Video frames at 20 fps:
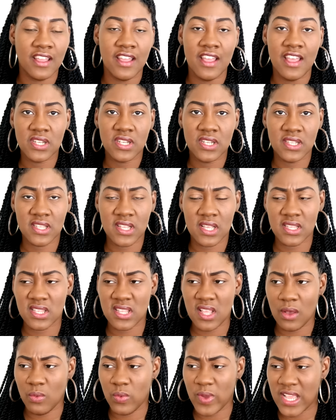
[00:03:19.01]
Porsha said,
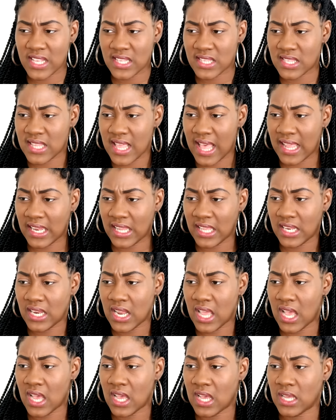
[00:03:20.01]
so we're selling
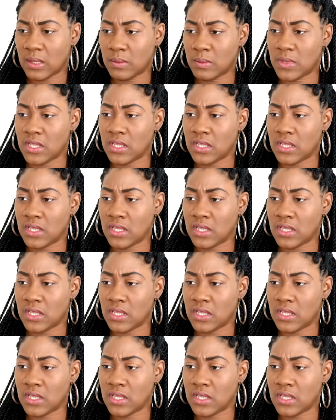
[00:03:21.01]
um,